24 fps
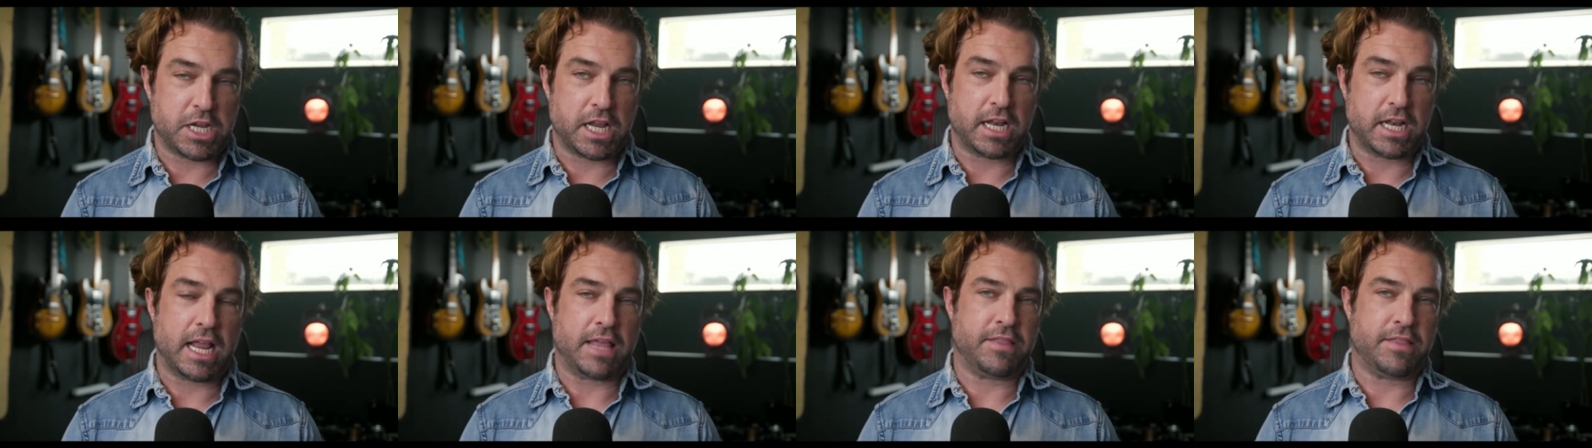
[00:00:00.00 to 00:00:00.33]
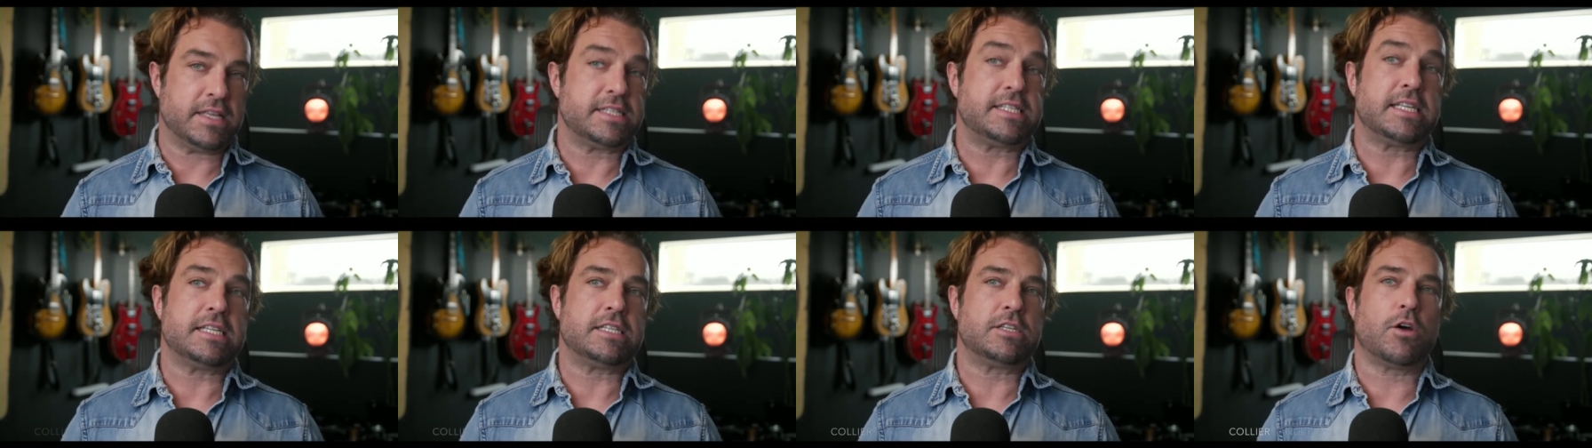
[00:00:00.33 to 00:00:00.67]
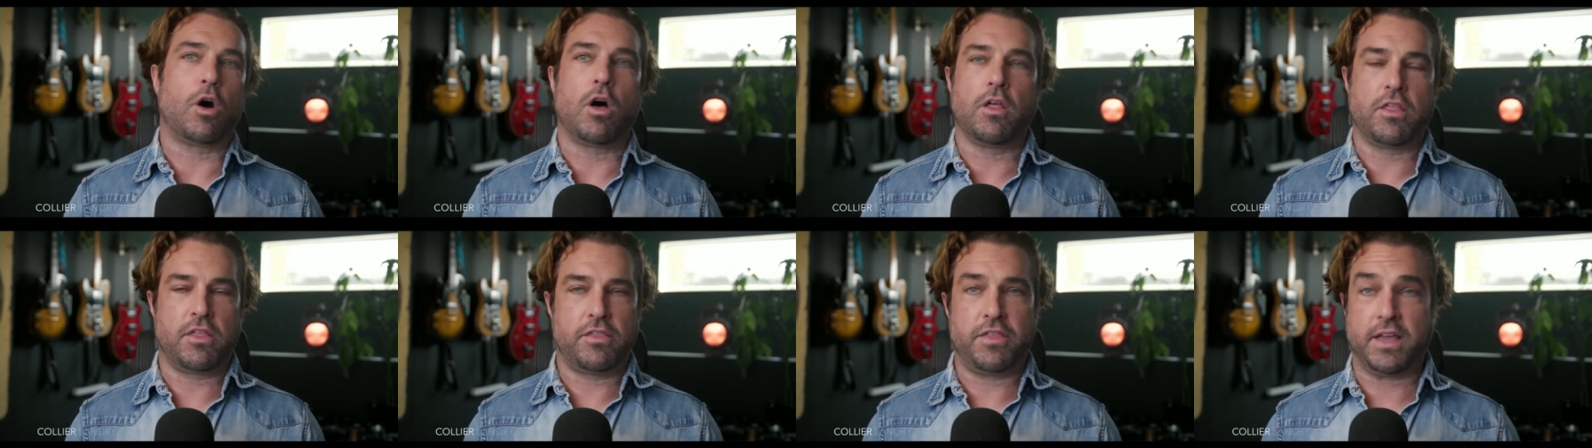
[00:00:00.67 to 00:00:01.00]
And this is all
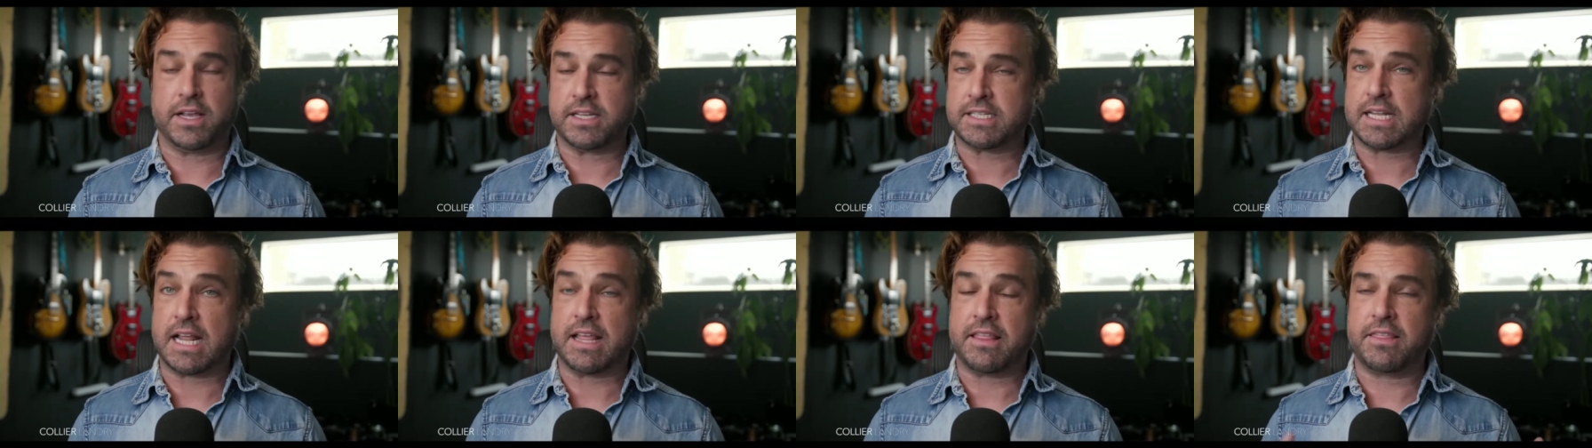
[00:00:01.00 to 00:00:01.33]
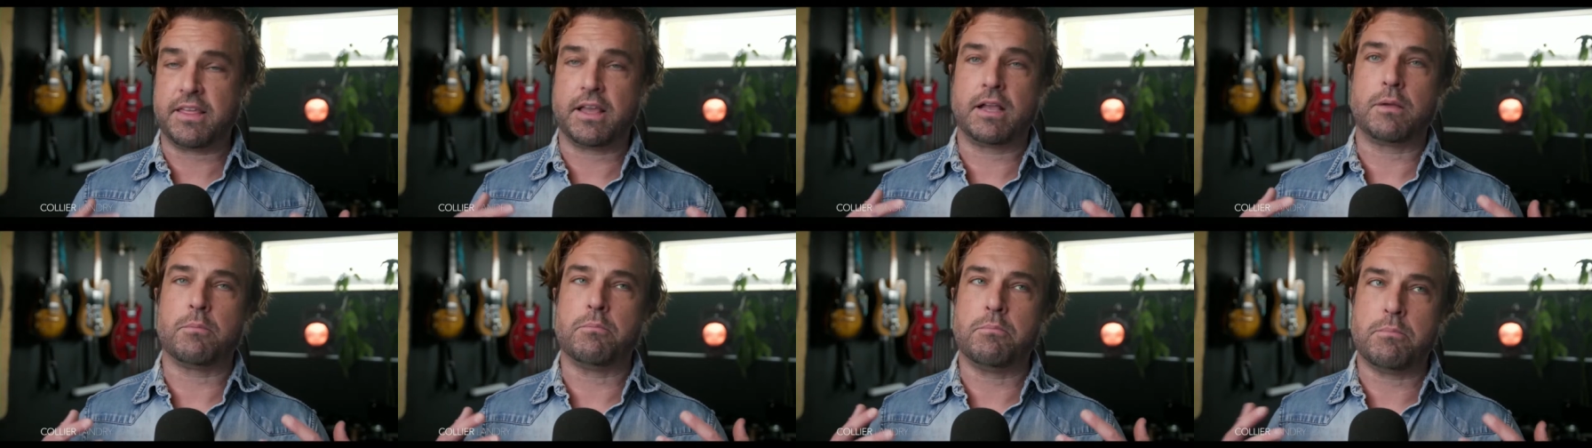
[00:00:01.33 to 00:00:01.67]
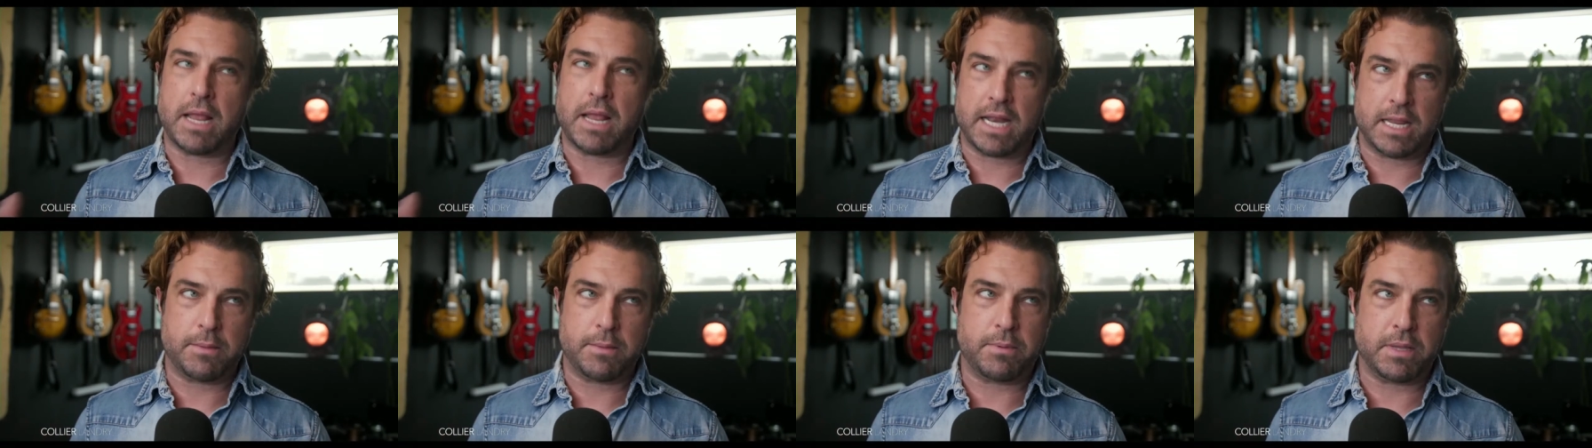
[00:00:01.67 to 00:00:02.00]
the things that I think
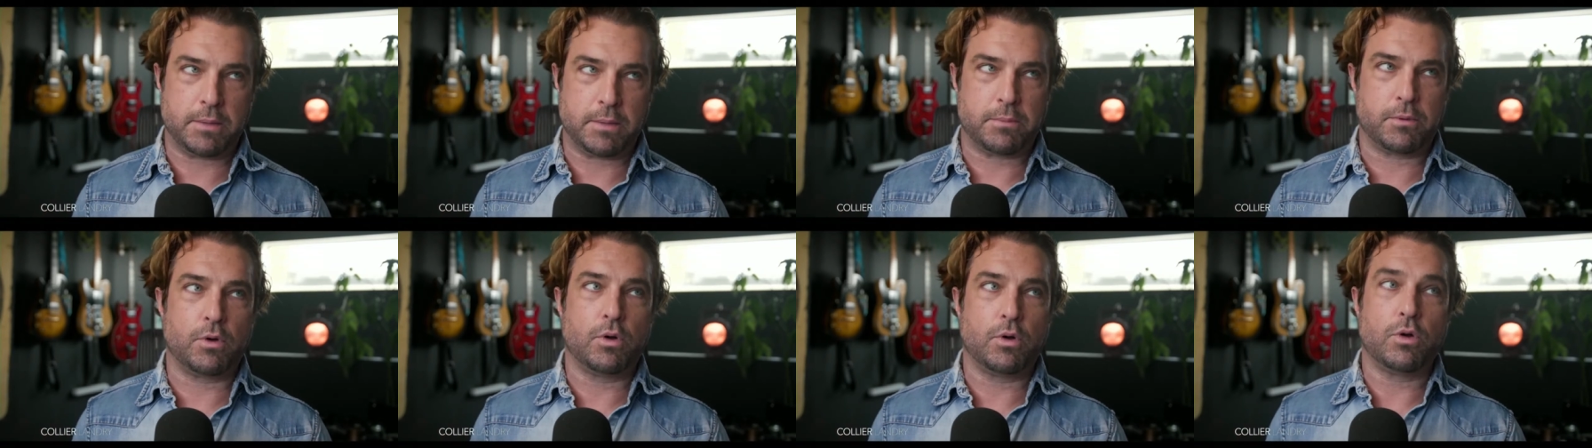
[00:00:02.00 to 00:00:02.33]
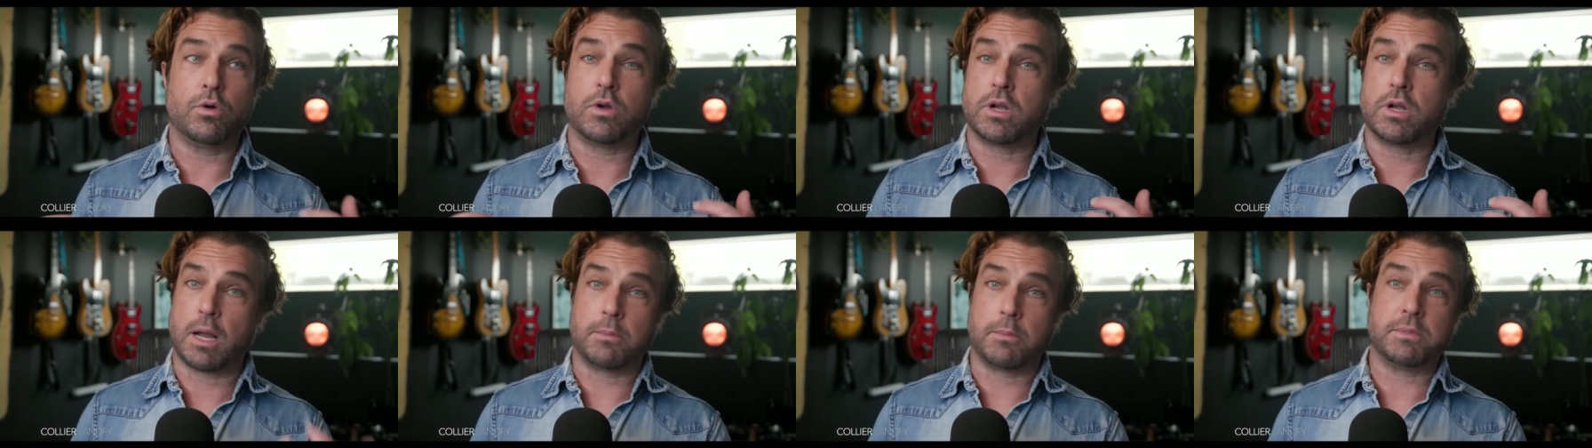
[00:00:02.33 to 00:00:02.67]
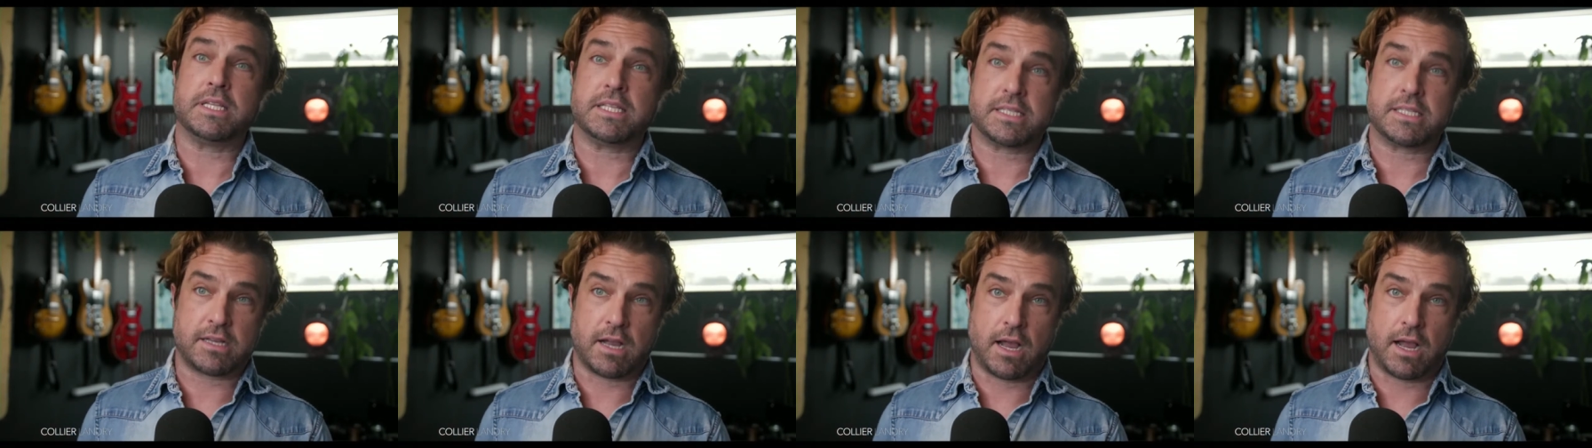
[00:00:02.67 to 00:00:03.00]
many people who come to
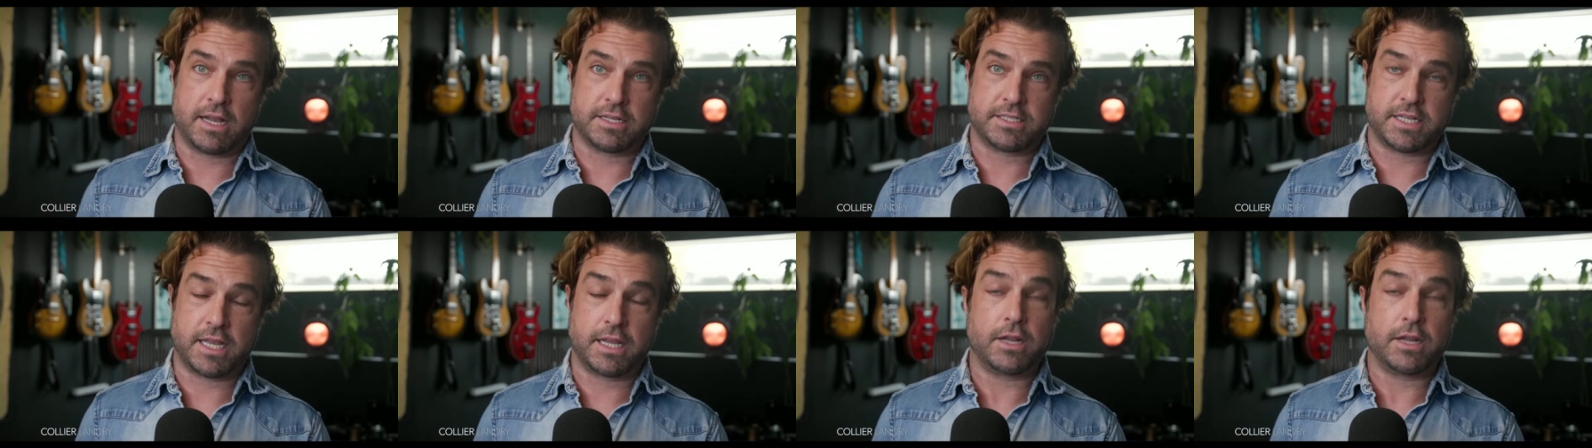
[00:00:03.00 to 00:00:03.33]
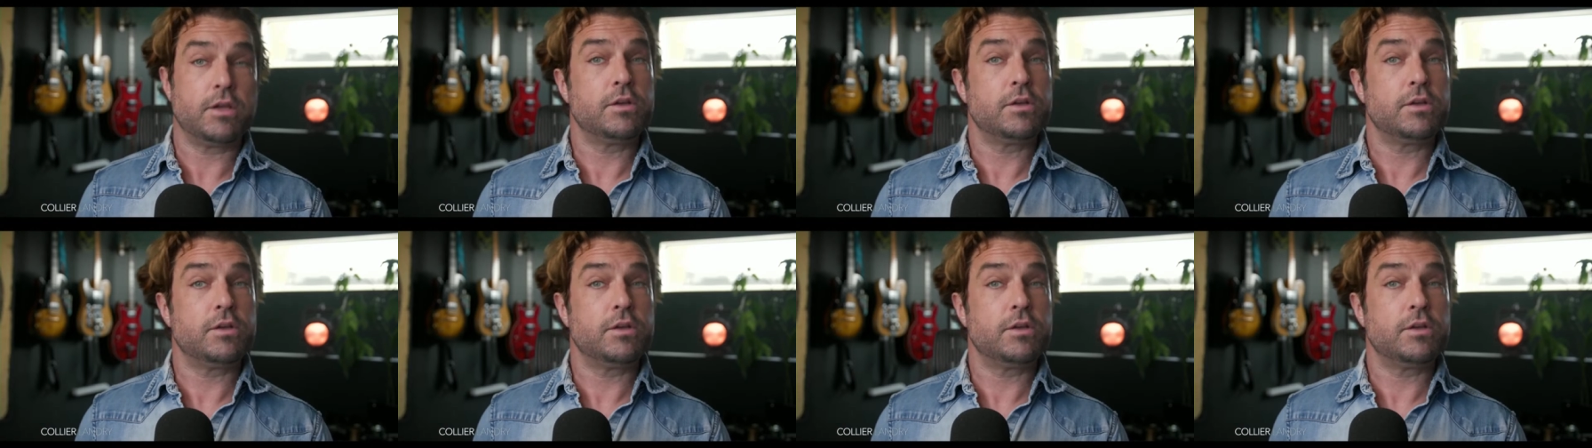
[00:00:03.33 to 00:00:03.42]
this content,